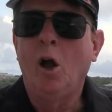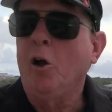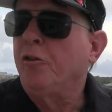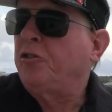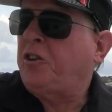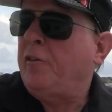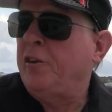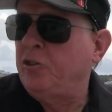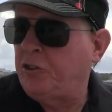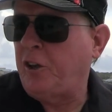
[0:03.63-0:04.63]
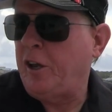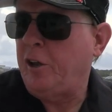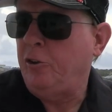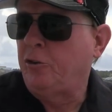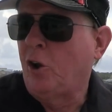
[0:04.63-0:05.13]
The seven
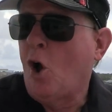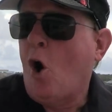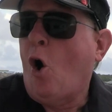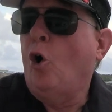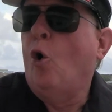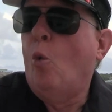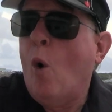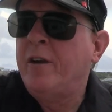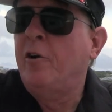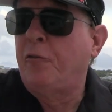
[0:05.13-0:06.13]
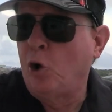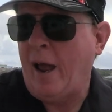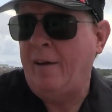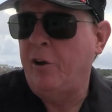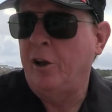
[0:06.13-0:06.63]
seas are a
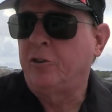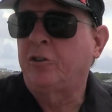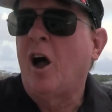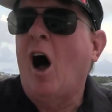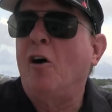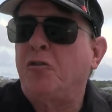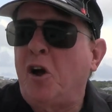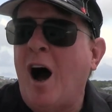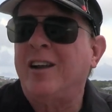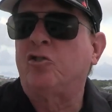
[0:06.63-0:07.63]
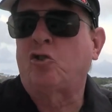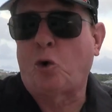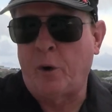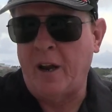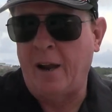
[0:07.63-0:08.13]
wonderful evidence of God's
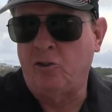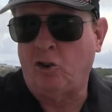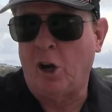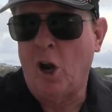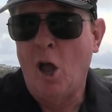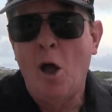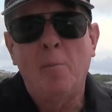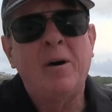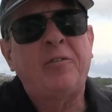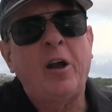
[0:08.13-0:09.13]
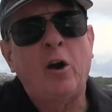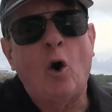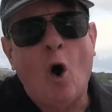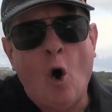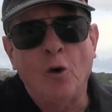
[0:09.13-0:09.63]
creation, but they are
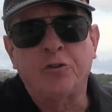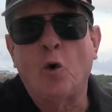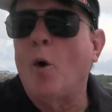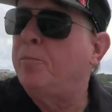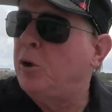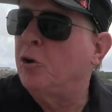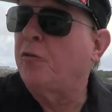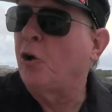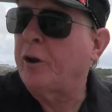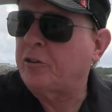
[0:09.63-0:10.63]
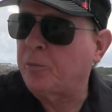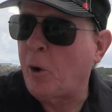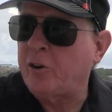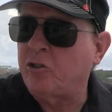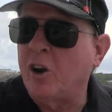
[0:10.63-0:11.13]
also a beautiful
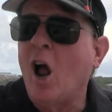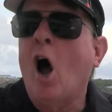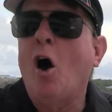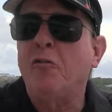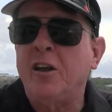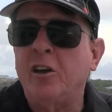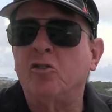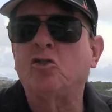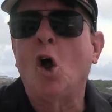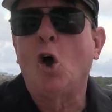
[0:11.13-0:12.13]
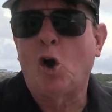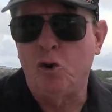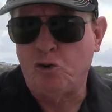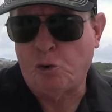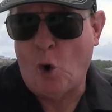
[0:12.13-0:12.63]
expression of His
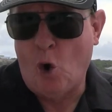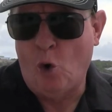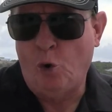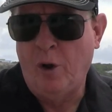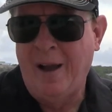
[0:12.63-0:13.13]
control.